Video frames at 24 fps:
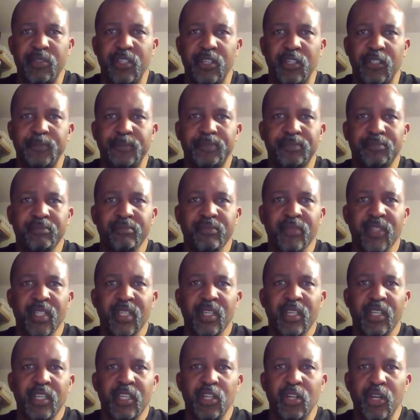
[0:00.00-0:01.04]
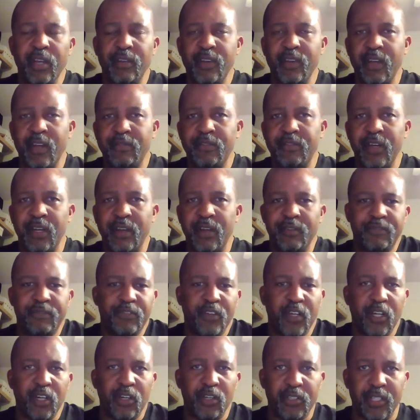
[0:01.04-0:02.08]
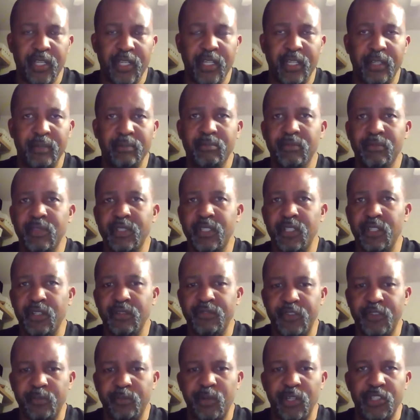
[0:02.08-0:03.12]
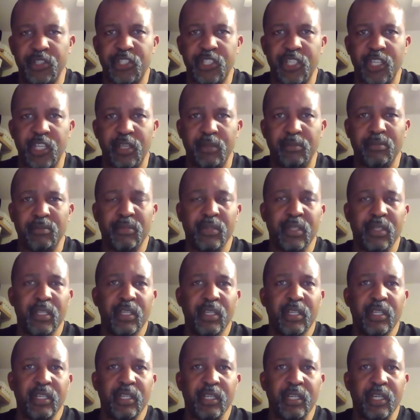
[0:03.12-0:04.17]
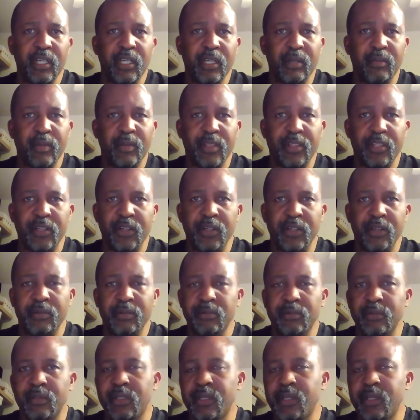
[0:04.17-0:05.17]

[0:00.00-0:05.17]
So, I've followed, the football team and their